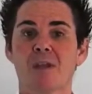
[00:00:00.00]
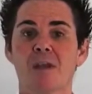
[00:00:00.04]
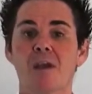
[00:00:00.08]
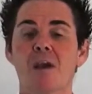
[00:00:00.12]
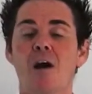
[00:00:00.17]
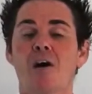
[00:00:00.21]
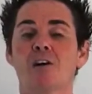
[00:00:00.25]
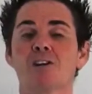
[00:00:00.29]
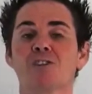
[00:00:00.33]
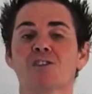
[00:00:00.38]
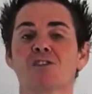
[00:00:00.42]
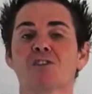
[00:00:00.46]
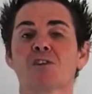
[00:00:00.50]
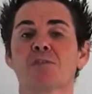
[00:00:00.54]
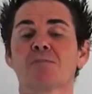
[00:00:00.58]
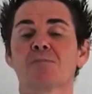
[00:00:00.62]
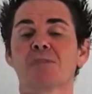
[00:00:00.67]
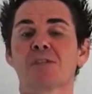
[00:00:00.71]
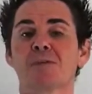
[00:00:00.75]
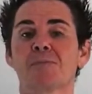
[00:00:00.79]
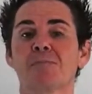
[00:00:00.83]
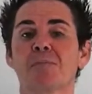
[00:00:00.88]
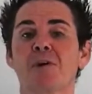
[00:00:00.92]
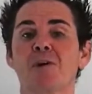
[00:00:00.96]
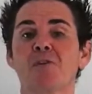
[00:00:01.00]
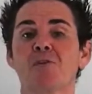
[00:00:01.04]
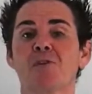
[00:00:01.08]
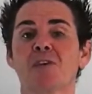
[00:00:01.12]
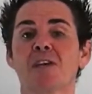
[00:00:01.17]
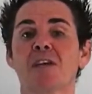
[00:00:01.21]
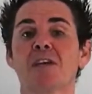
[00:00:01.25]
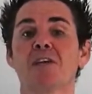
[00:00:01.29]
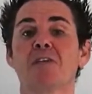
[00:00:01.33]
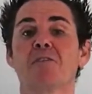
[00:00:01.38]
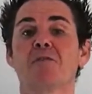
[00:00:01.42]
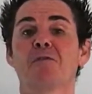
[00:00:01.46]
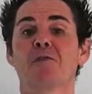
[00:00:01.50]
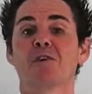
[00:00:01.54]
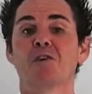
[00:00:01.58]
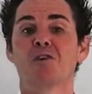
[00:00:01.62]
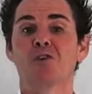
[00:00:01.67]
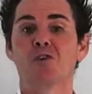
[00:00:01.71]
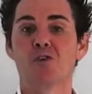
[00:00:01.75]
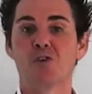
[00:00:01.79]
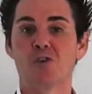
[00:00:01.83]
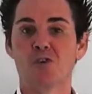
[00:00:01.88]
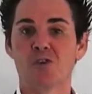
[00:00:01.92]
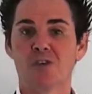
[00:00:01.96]
I stopped smoking for
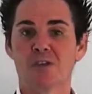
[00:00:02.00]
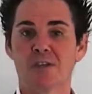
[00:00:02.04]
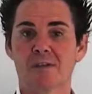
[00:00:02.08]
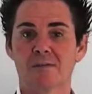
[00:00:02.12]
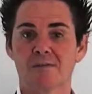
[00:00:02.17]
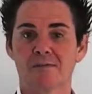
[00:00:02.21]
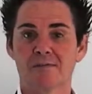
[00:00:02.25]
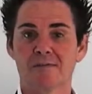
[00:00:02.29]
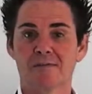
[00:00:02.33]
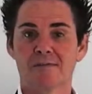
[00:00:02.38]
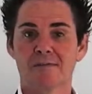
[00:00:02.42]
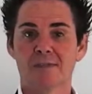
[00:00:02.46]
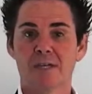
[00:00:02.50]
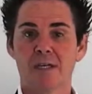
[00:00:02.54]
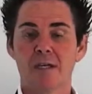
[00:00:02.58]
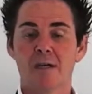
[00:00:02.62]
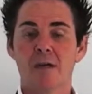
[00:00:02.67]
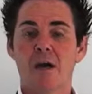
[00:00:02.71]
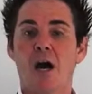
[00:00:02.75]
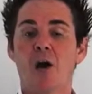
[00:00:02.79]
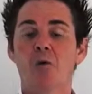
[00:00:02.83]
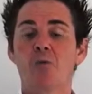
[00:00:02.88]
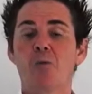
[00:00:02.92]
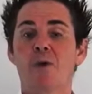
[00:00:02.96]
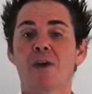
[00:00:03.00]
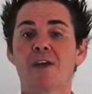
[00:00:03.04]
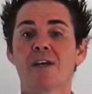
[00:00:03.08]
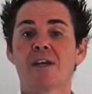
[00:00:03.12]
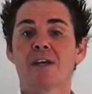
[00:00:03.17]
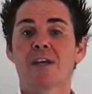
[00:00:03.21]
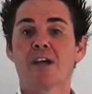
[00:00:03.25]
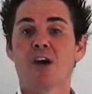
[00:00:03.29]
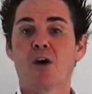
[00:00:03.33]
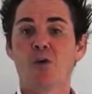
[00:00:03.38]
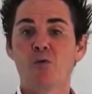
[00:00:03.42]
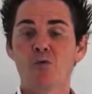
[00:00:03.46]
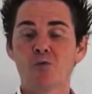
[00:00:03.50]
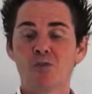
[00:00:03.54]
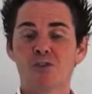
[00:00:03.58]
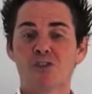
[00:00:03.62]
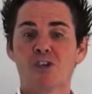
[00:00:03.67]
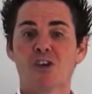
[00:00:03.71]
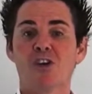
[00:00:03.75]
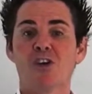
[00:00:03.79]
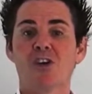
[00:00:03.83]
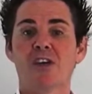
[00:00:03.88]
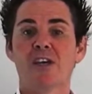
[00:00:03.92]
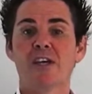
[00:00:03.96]
good. I went cold
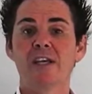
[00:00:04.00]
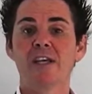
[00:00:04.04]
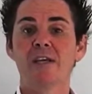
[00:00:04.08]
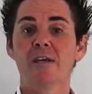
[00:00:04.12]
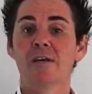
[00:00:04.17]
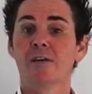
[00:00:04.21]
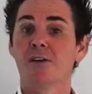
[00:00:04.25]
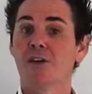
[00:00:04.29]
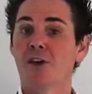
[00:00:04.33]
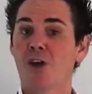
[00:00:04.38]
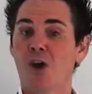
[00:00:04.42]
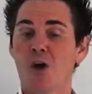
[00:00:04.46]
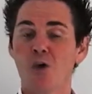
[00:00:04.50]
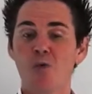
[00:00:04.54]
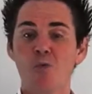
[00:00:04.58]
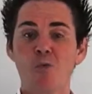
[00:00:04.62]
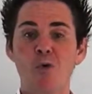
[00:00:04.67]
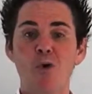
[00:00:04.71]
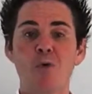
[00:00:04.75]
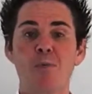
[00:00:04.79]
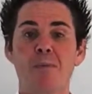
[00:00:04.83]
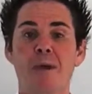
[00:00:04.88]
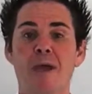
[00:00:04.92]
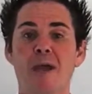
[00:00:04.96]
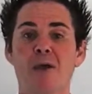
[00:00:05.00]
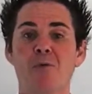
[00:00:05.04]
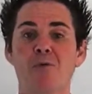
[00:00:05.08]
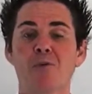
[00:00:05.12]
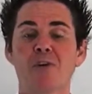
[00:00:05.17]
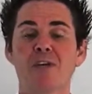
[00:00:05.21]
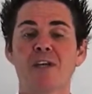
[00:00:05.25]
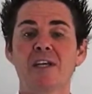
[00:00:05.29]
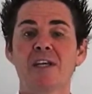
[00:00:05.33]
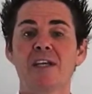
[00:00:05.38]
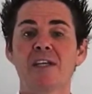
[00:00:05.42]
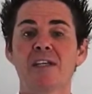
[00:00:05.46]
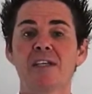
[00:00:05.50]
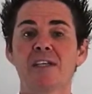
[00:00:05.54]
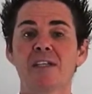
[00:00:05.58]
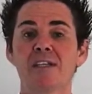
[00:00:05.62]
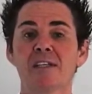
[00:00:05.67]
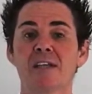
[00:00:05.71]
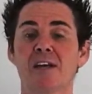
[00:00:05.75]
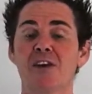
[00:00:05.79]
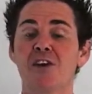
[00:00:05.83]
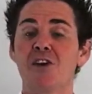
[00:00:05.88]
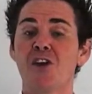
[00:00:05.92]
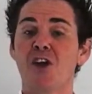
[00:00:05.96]
turkey, no willpower
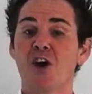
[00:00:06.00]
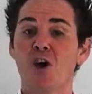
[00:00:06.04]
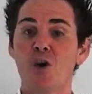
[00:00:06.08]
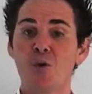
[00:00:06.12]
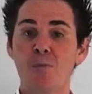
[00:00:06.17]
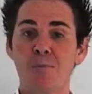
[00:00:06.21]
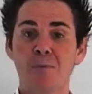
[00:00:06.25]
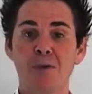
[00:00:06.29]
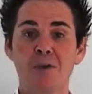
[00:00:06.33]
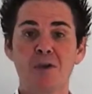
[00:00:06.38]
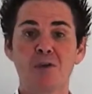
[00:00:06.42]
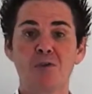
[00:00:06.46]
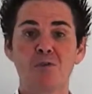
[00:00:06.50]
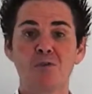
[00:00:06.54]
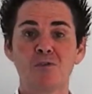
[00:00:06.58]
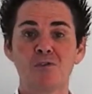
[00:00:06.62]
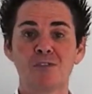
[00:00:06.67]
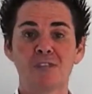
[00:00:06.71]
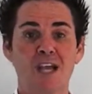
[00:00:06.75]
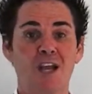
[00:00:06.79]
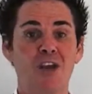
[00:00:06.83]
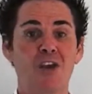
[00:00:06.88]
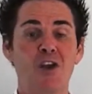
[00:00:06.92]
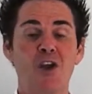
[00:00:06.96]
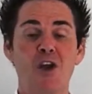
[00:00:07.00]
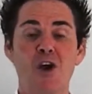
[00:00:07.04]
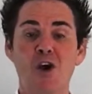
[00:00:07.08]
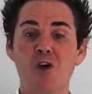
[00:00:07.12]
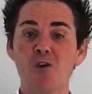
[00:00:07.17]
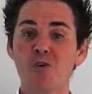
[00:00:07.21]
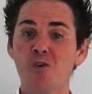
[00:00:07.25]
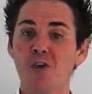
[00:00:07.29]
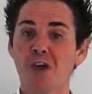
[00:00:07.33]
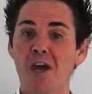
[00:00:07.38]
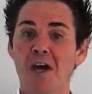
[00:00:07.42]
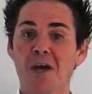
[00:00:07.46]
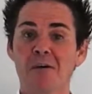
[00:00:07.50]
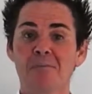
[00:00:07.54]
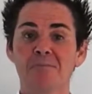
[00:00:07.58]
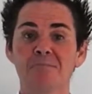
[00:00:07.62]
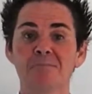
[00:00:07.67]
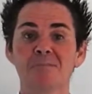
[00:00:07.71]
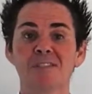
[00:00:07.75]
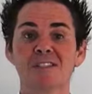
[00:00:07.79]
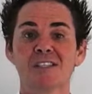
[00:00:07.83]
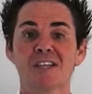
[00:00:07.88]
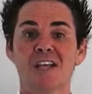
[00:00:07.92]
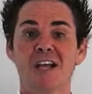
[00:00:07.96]
needed, no pills, no
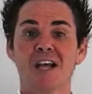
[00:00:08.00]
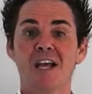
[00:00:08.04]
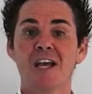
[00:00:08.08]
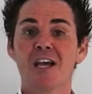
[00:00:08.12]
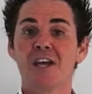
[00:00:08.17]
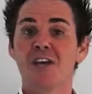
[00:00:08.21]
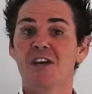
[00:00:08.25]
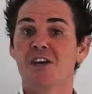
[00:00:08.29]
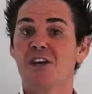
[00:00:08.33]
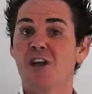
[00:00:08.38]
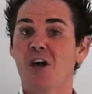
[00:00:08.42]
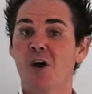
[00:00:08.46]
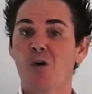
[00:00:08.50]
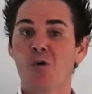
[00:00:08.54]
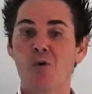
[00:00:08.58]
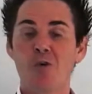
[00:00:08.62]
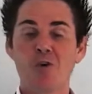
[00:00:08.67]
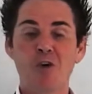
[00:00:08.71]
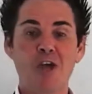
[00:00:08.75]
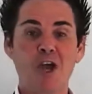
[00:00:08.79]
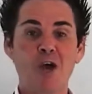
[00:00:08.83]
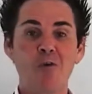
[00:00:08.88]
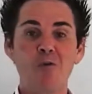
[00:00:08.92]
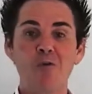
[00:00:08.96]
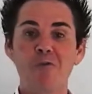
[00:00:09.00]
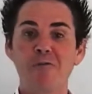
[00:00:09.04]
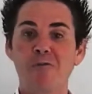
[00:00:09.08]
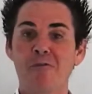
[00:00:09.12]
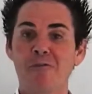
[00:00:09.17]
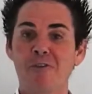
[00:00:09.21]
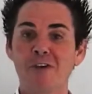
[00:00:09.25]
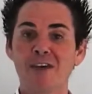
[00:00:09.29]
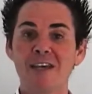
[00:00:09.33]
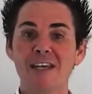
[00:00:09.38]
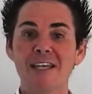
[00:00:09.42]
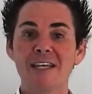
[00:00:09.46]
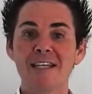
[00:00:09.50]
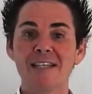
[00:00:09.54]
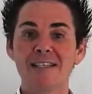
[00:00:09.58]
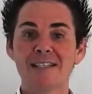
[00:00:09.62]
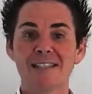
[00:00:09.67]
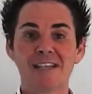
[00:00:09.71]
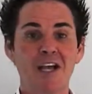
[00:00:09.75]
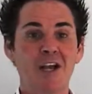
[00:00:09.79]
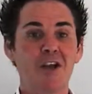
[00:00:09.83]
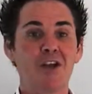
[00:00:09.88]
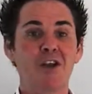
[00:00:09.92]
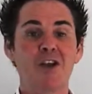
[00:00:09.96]
gums, no ongoing
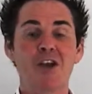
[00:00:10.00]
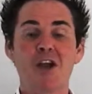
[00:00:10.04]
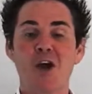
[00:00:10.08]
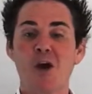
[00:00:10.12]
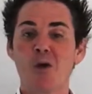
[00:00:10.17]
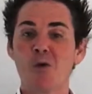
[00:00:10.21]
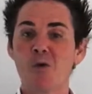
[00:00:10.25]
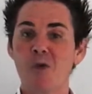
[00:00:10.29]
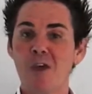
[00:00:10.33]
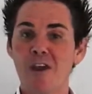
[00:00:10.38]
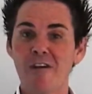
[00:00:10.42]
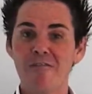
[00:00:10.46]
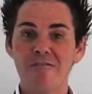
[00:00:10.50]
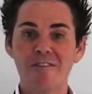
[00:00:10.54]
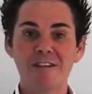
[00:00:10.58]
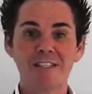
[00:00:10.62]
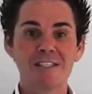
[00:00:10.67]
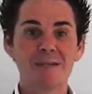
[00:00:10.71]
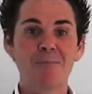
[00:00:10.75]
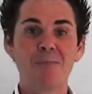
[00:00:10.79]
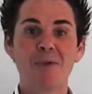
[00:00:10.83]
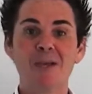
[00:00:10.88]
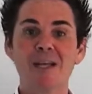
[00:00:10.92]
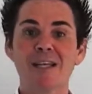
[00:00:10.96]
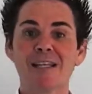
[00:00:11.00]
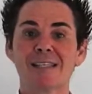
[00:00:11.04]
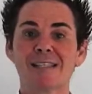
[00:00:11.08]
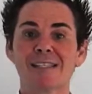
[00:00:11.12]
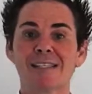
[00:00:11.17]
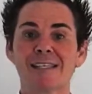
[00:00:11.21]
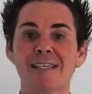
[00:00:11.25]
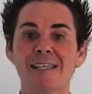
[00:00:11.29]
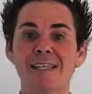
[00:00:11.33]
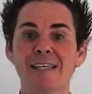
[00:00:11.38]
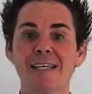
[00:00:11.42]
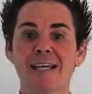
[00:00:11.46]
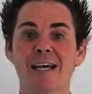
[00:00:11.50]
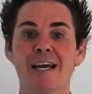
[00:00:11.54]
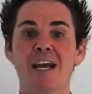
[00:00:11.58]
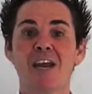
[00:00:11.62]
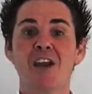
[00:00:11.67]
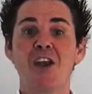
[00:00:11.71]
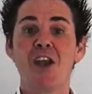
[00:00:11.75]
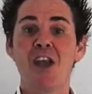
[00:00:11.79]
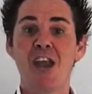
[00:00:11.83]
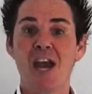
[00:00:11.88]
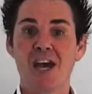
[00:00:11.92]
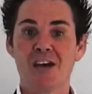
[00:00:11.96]
fees, no irritability,
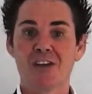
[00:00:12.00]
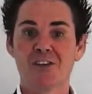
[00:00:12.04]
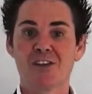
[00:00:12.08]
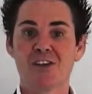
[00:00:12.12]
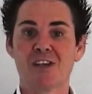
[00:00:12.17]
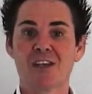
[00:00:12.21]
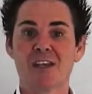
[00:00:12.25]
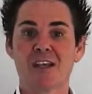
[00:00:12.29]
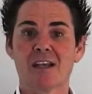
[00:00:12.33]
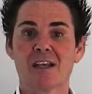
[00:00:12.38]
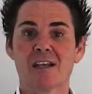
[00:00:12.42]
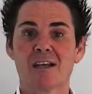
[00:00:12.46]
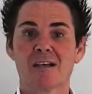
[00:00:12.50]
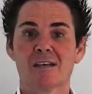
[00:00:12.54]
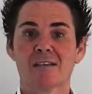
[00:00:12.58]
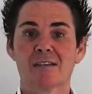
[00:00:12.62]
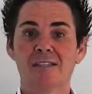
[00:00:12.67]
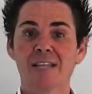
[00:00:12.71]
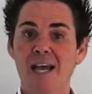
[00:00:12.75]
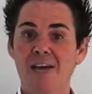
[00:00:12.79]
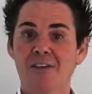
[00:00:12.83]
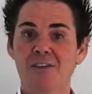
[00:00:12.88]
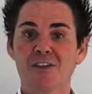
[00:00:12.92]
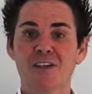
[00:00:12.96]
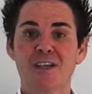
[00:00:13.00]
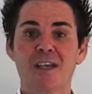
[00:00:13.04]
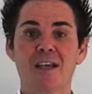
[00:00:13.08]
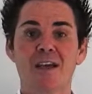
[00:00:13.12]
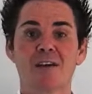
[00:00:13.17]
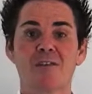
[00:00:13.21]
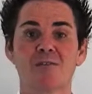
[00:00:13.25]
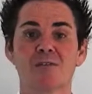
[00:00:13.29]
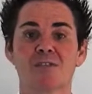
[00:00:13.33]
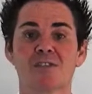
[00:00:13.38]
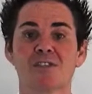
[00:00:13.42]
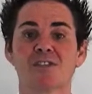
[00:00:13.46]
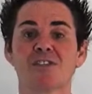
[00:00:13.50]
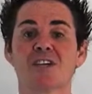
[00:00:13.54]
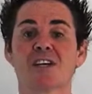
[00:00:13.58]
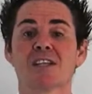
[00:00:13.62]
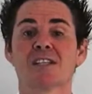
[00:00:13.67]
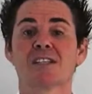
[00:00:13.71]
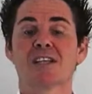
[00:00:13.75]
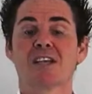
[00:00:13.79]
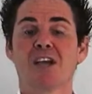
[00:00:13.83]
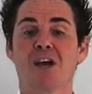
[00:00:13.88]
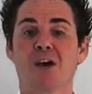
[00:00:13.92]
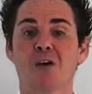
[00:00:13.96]
nothing else,
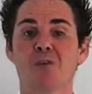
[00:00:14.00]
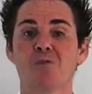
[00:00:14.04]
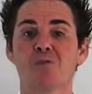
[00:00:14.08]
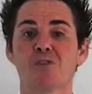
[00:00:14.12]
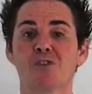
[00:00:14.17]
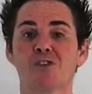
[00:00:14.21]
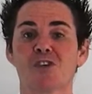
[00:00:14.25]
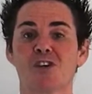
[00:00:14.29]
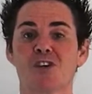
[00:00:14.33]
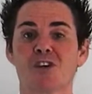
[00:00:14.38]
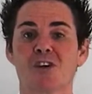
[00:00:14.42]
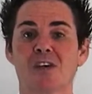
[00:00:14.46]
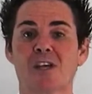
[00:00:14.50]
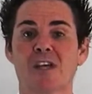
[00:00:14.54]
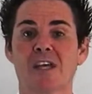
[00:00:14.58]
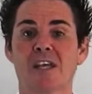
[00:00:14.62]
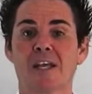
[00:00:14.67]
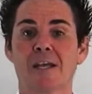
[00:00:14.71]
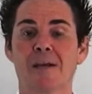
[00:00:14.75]
just cold turkey.